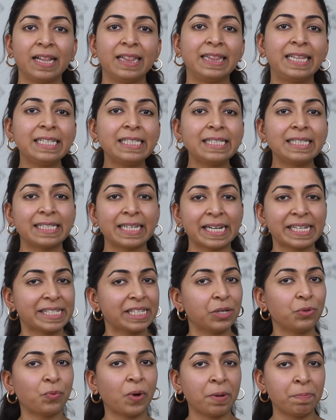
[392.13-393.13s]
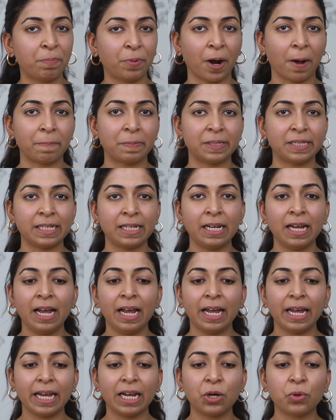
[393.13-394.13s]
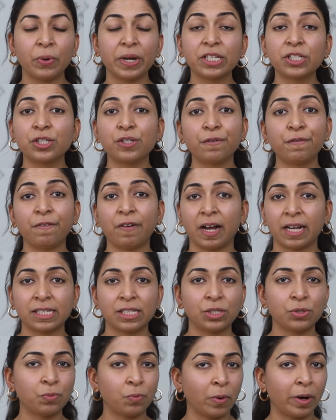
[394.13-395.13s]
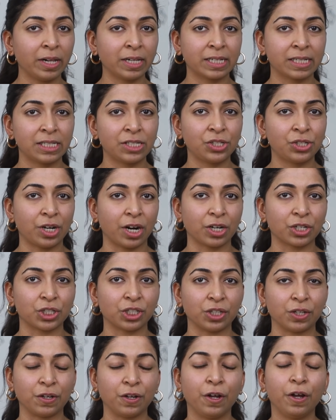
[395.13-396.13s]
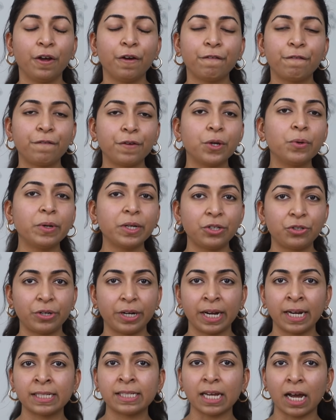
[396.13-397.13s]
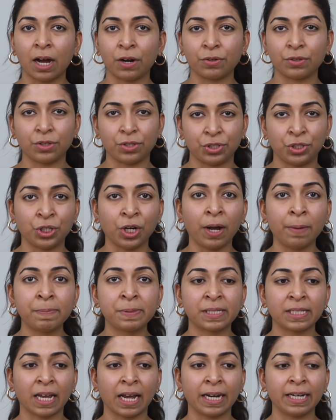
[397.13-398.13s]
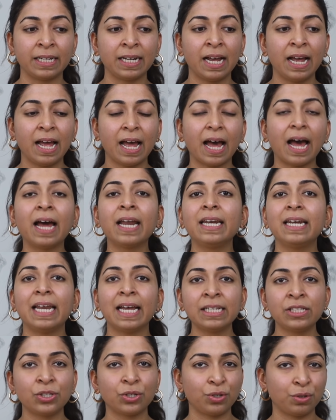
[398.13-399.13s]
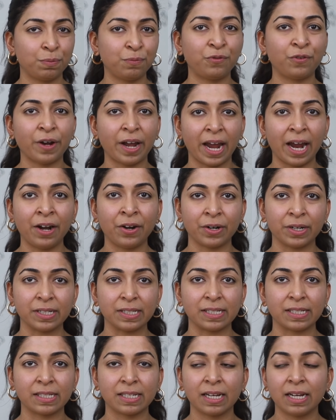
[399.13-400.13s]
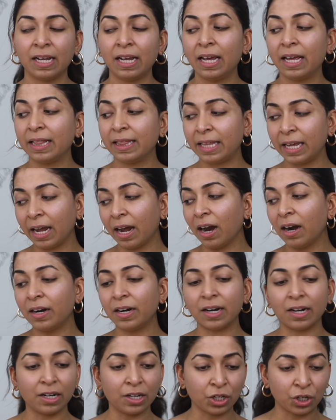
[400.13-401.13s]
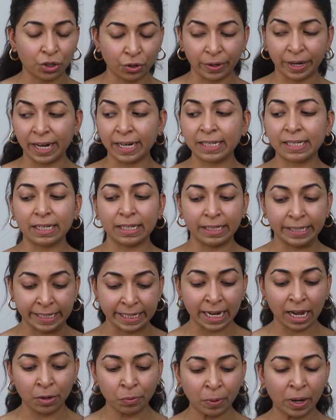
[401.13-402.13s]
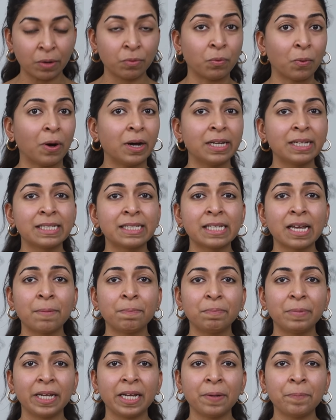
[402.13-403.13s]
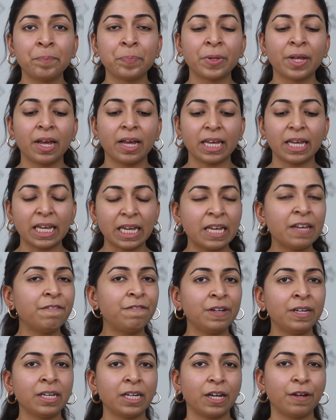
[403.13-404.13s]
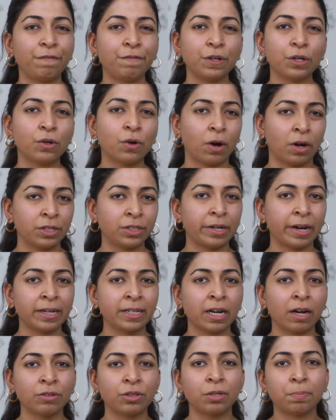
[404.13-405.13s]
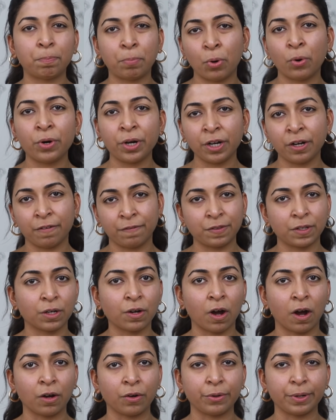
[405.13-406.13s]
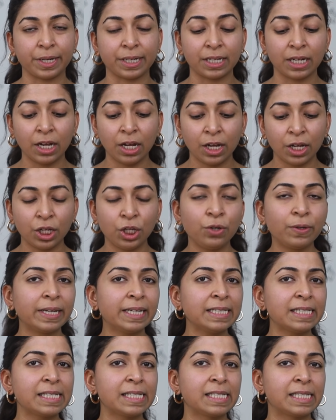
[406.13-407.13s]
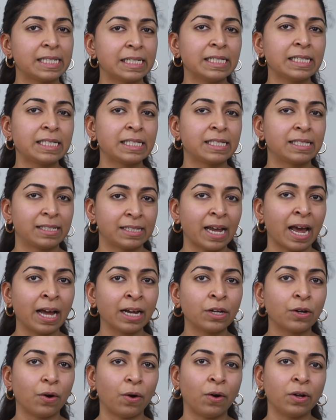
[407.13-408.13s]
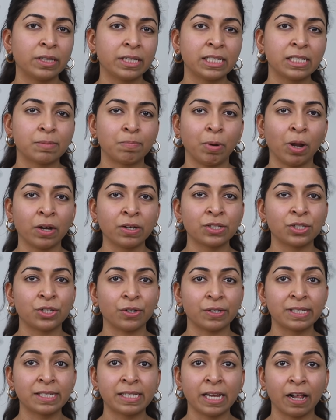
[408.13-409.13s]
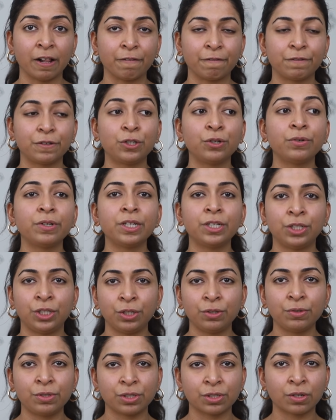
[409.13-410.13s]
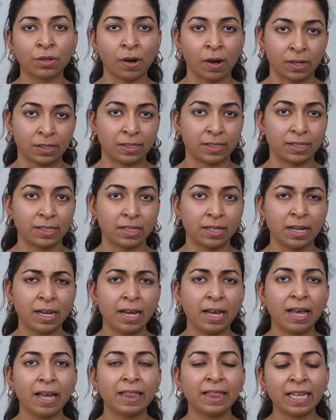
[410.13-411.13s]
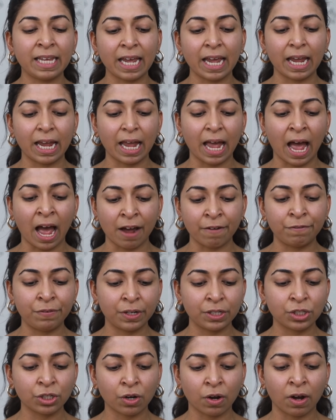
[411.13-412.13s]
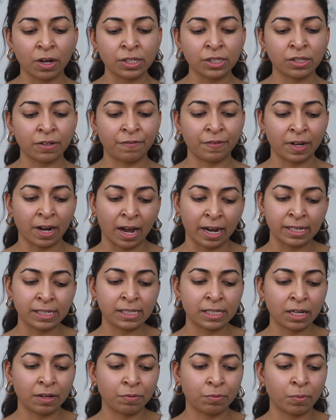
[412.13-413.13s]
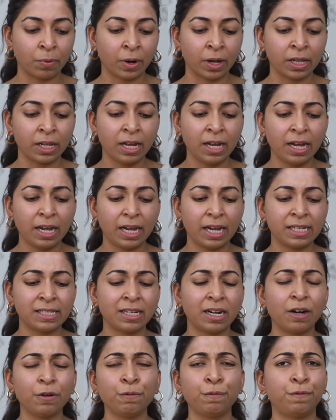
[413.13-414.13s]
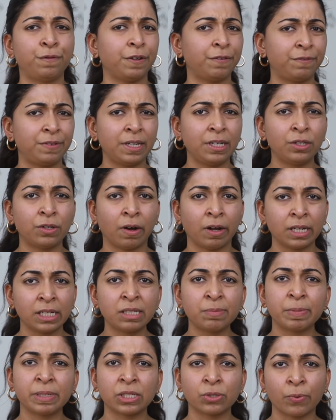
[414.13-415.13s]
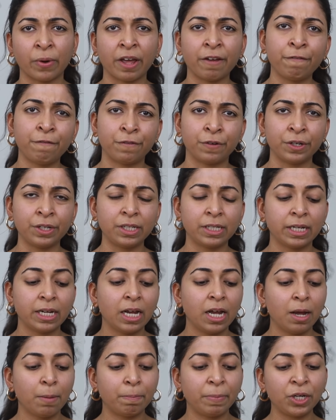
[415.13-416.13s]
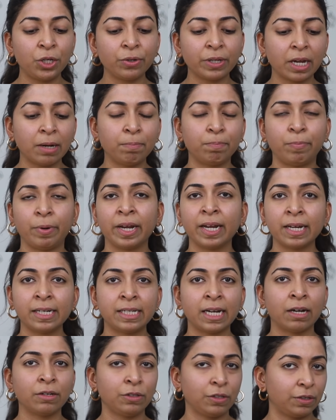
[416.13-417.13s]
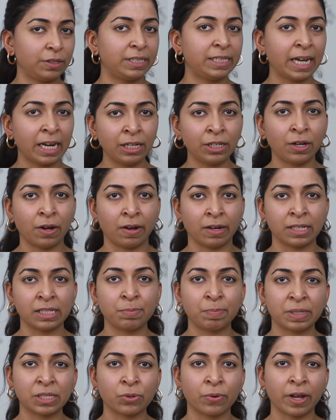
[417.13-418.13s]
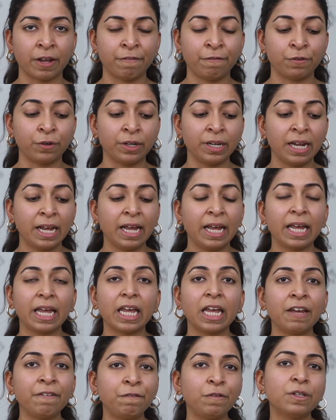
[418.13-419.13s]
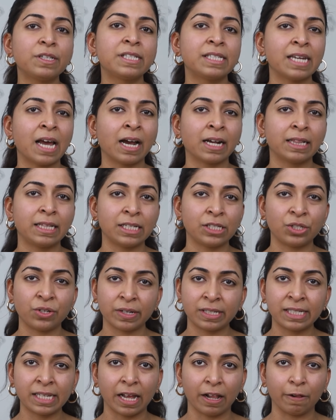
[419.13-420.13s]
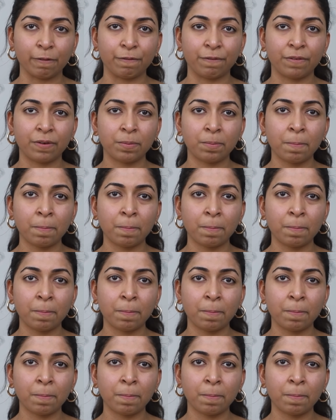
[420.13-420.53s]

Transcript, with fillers: This 6 in 1 property equates to faster wall construction, fewer trades out on the job site, and less room for errors. They are a great DIY wall assembly, even if you contract out the pouring of the concrete. You can still stack all these blocks yourself to reduce costs. The average cost of an ICF wall is around $15 per square foot, but you can bring it down to $10 per square foot if you stack these yourself.